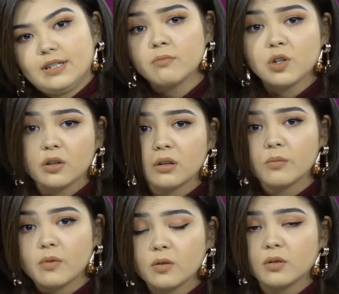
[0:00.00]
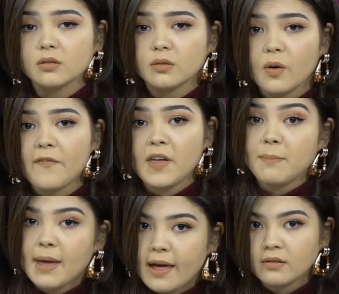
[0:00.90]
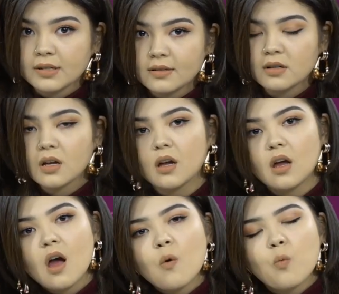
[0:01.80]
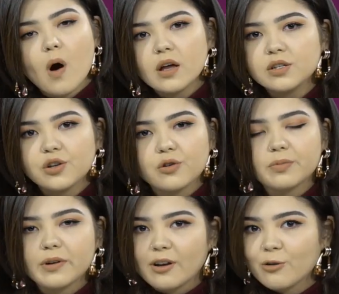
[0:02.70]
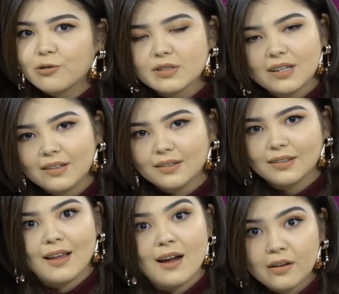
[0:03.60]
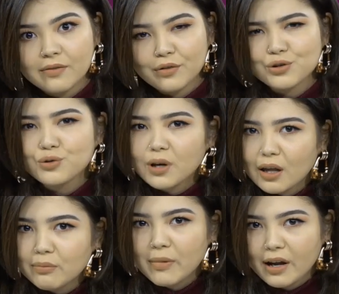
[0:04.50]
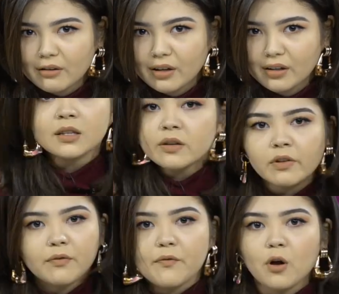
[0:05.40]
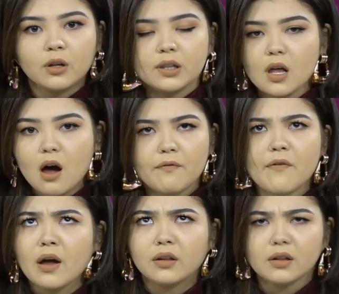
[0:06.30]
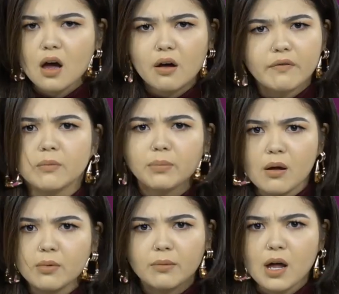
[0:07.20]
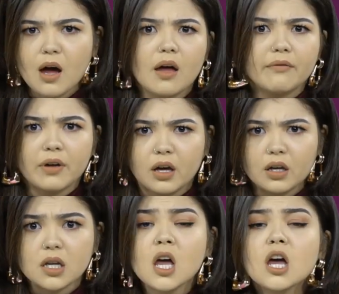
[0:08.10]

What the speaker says: I'm talking about the females. Why is your priority in life is to get married? Not even fall in love, find love, and blah, blah, blah, have kids.